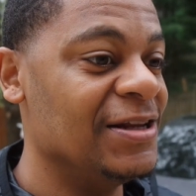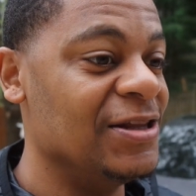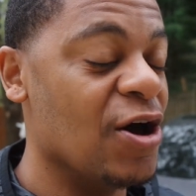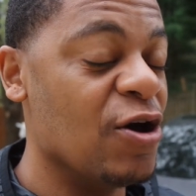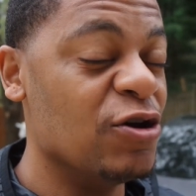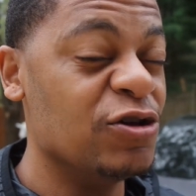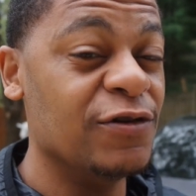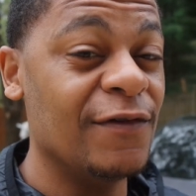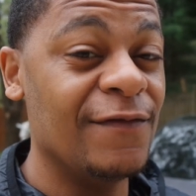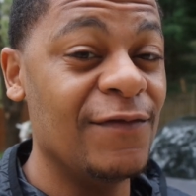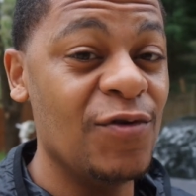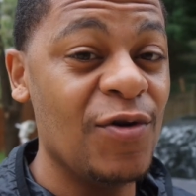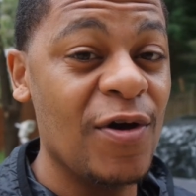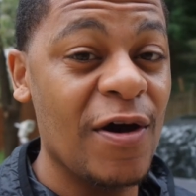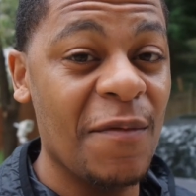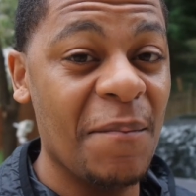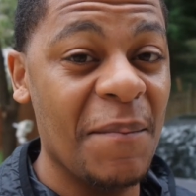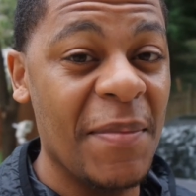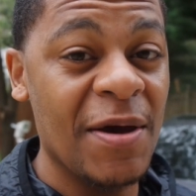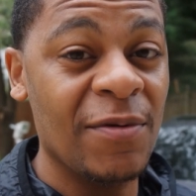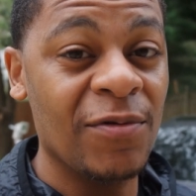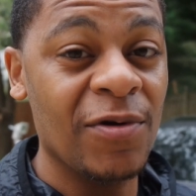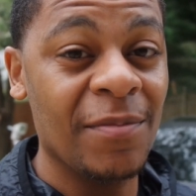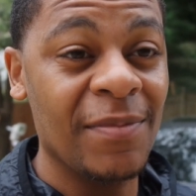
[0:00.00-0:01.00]
Those of you who
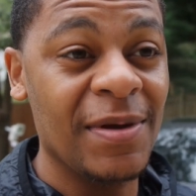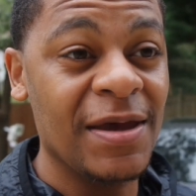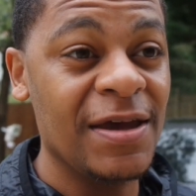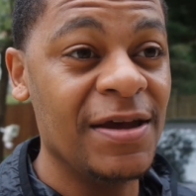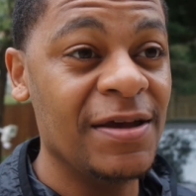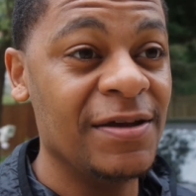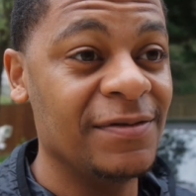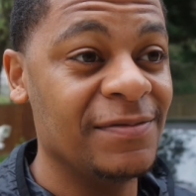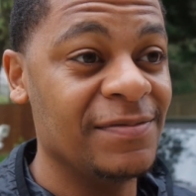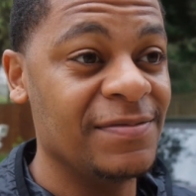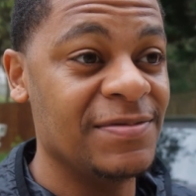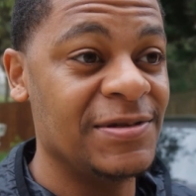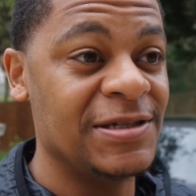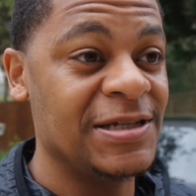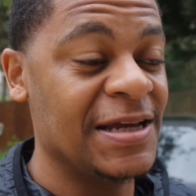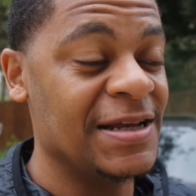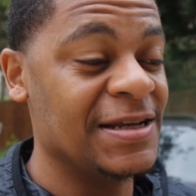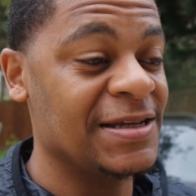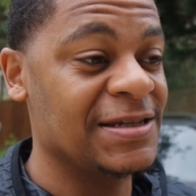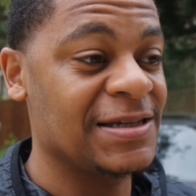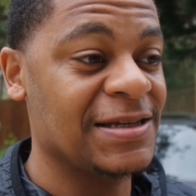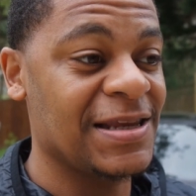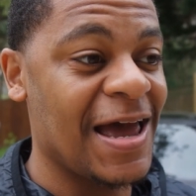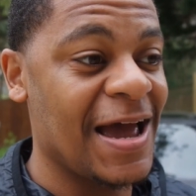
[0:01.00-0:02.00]
have been with me
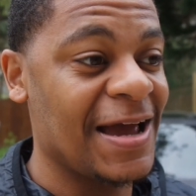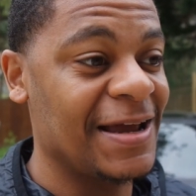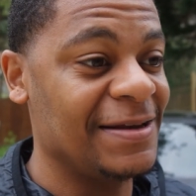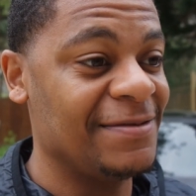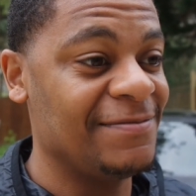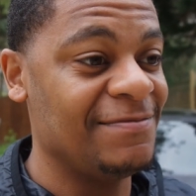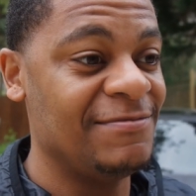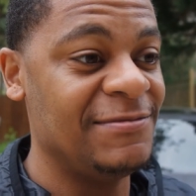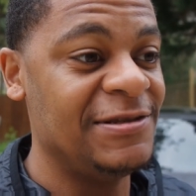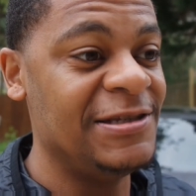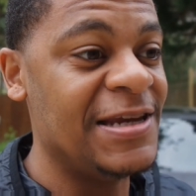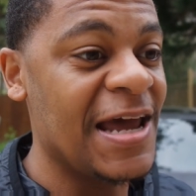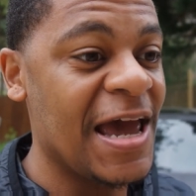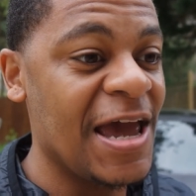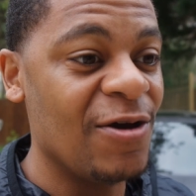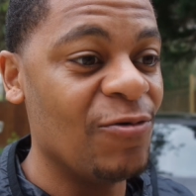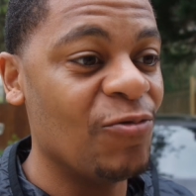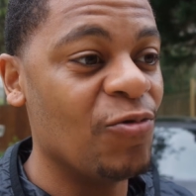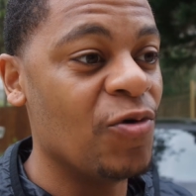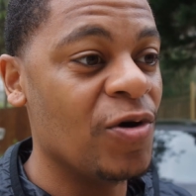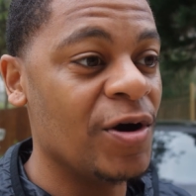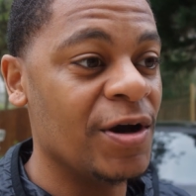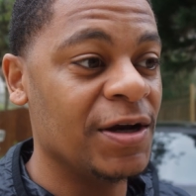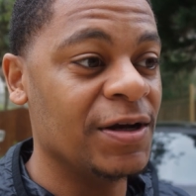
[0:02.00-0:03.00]
since like day
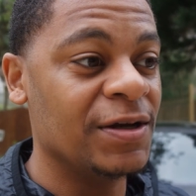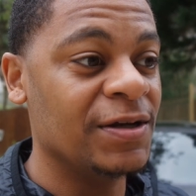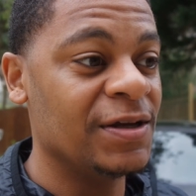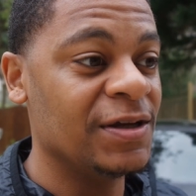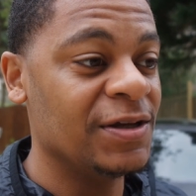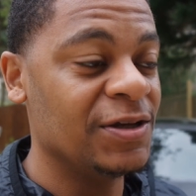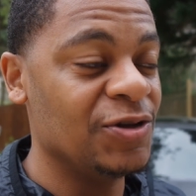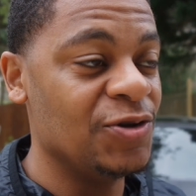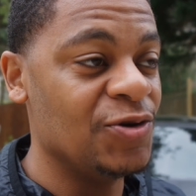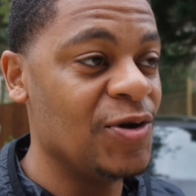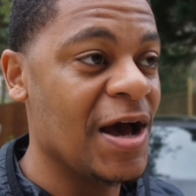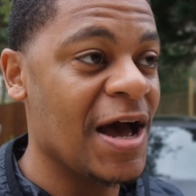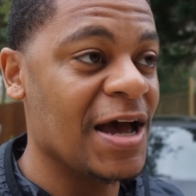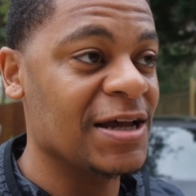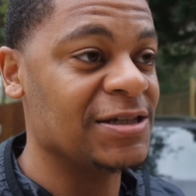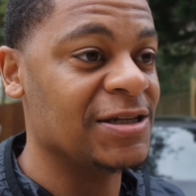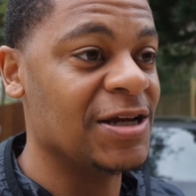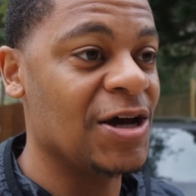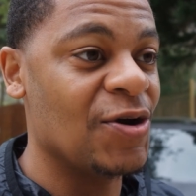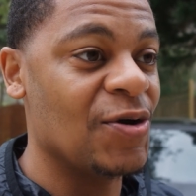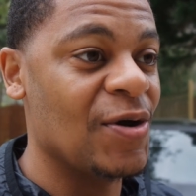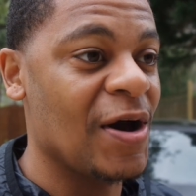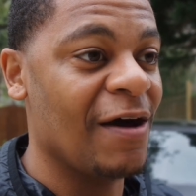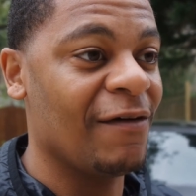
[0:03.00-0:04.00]
one, you guys
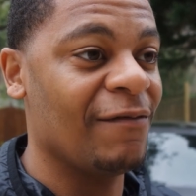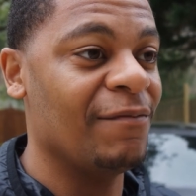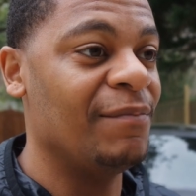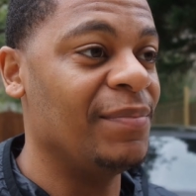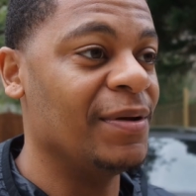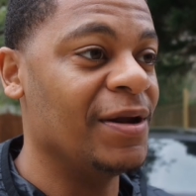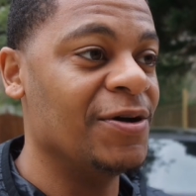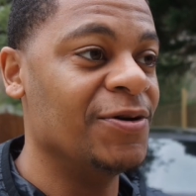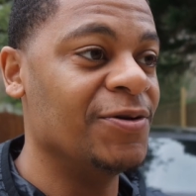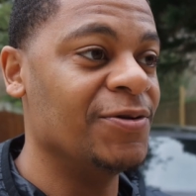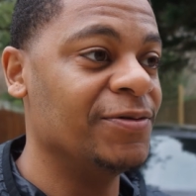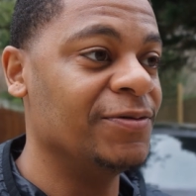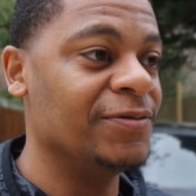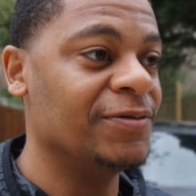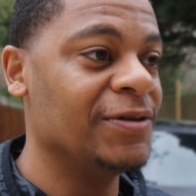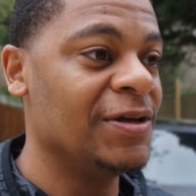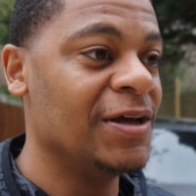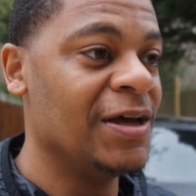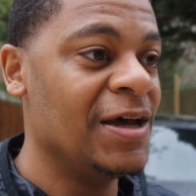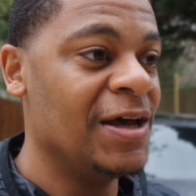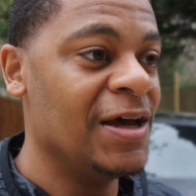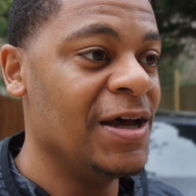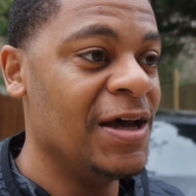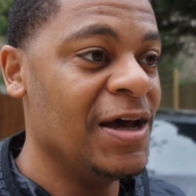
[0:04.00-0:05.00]
know I've blown
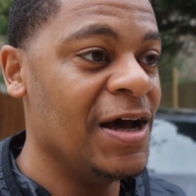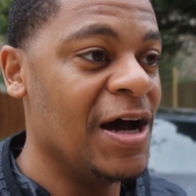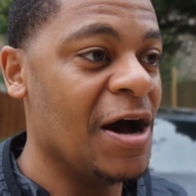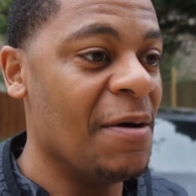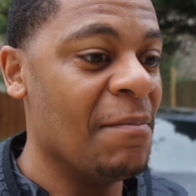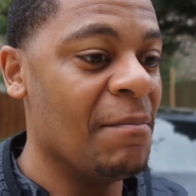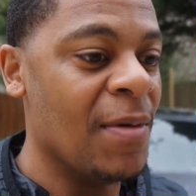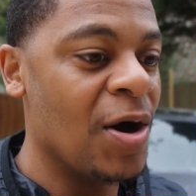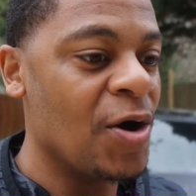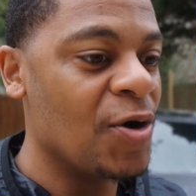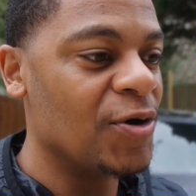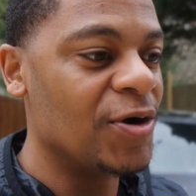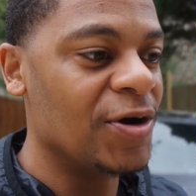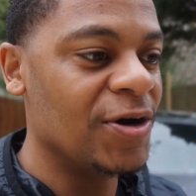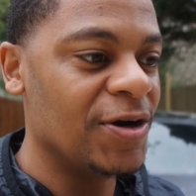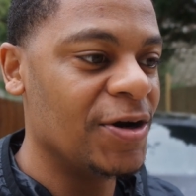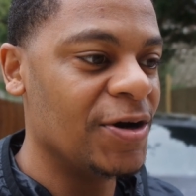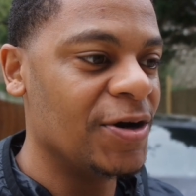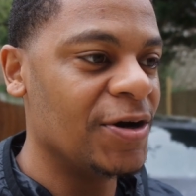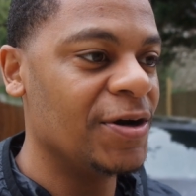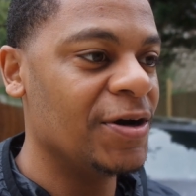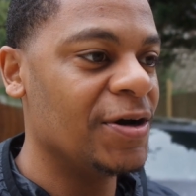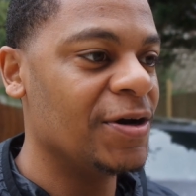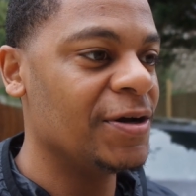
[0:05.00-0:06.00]
a
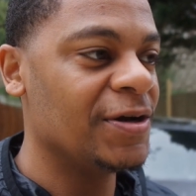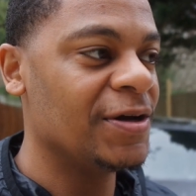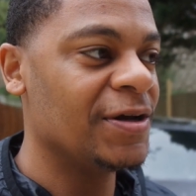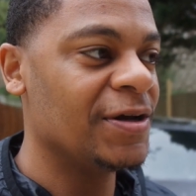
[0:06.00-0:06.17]
motor